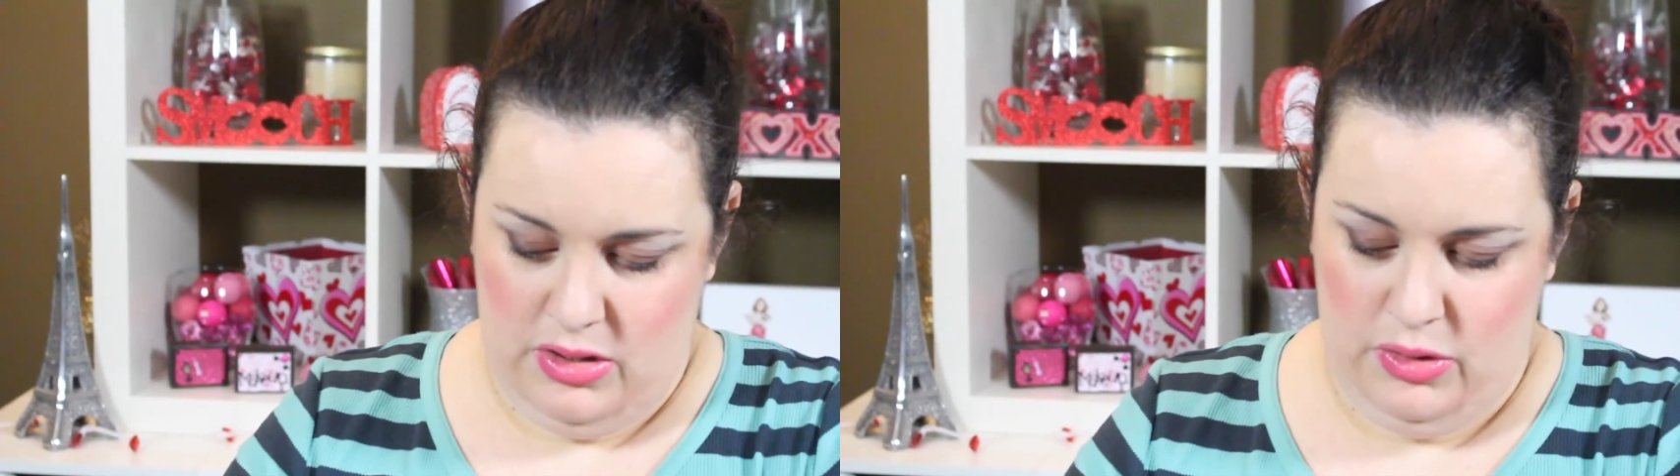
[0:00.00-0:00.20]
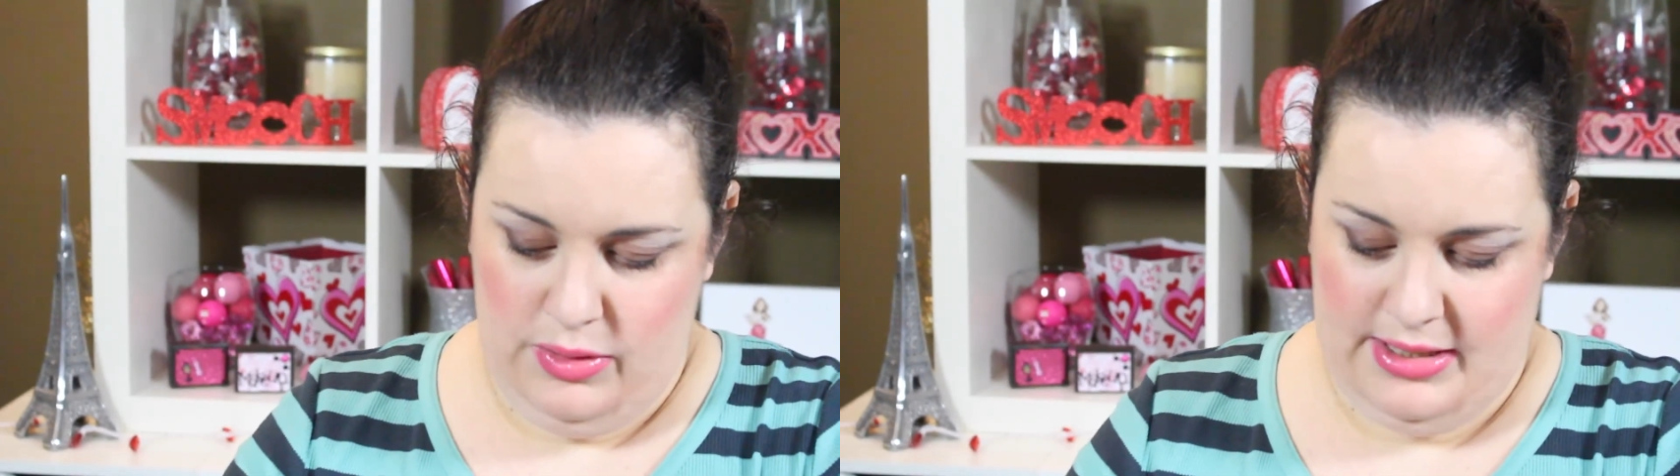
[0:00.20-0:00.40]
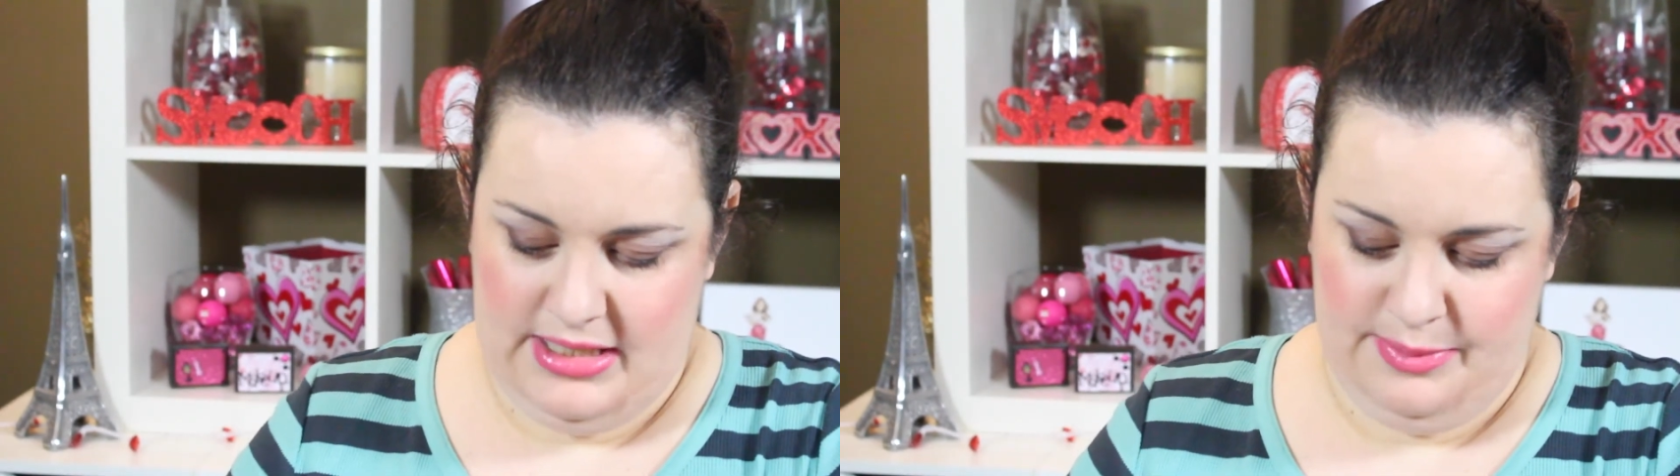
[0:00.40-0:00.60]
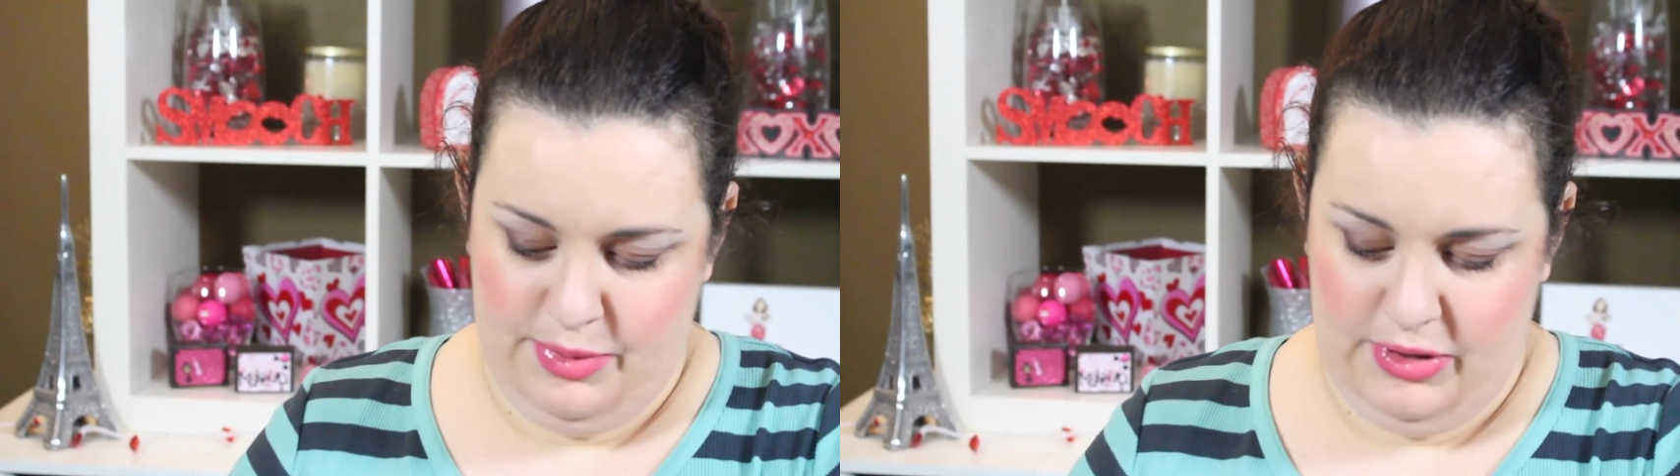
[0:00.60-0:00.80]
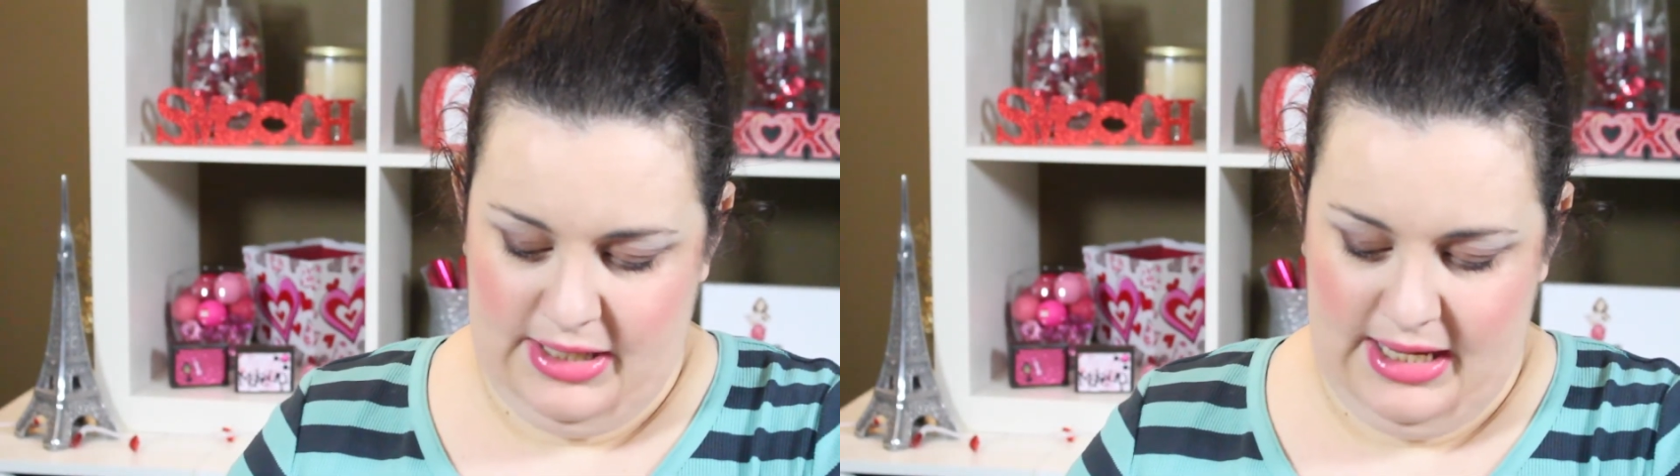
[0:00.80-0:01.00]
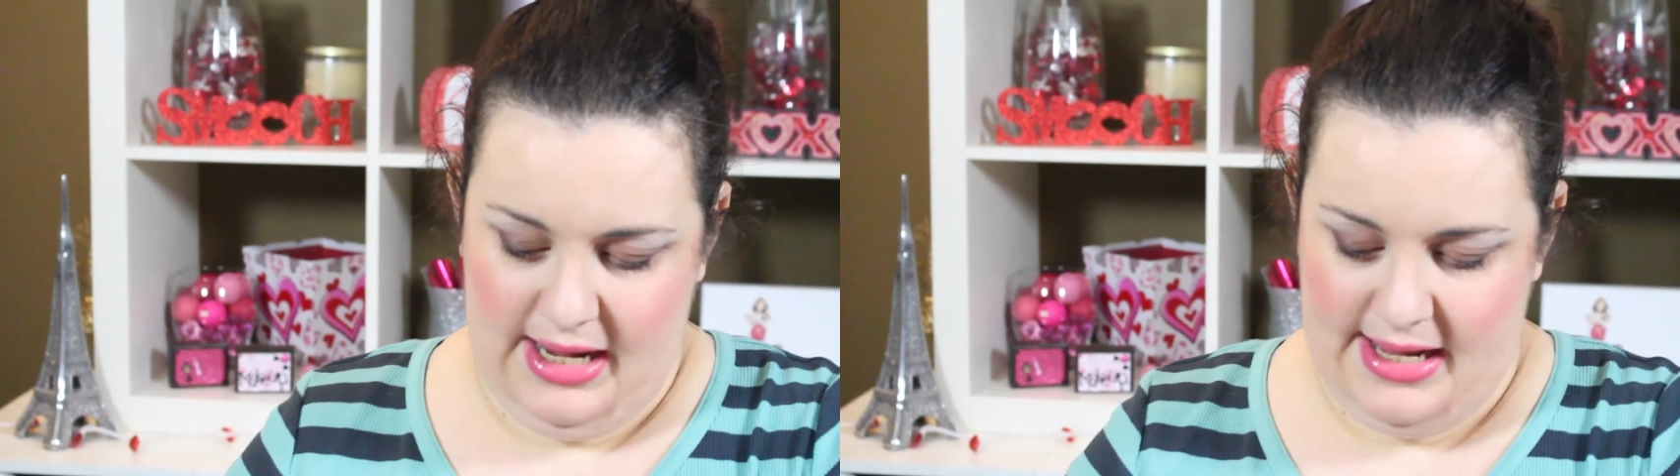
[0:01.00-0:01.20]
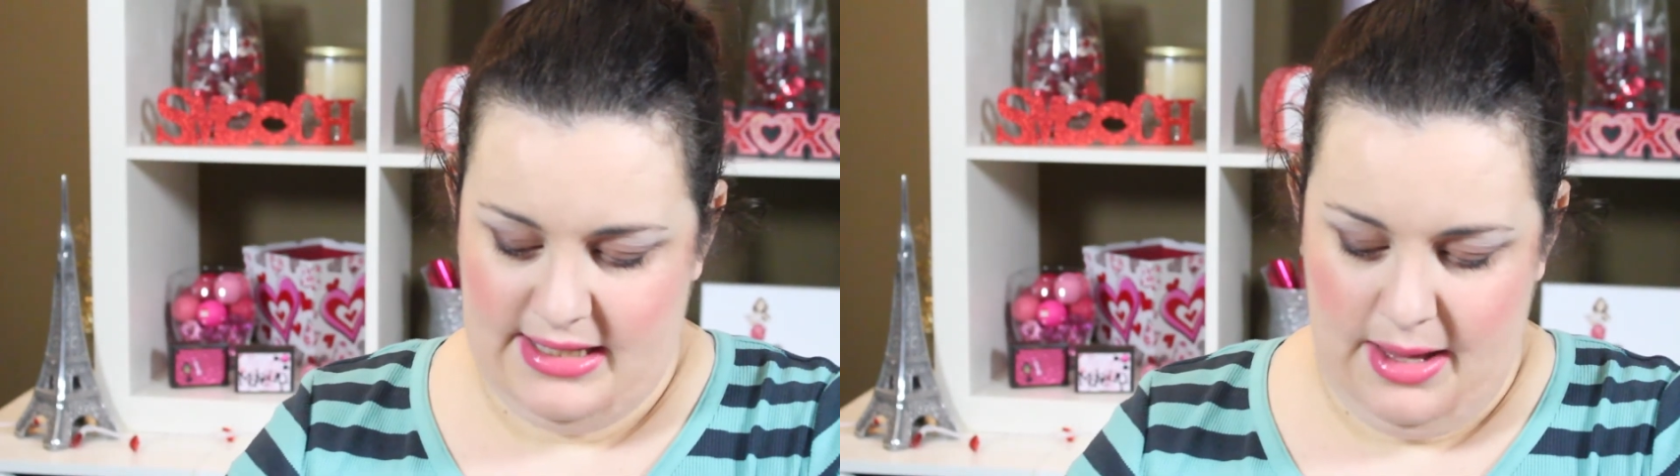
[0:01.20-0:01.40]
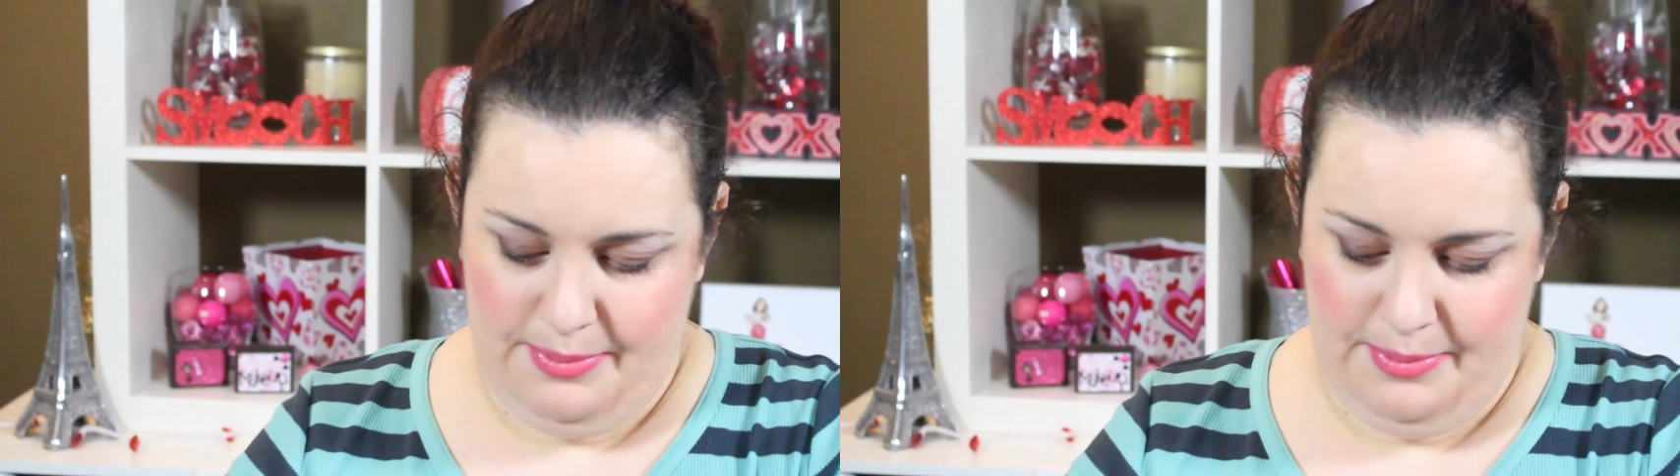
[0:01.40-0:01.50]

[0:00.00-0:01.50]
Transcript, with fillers: Oh, this is pretty. It's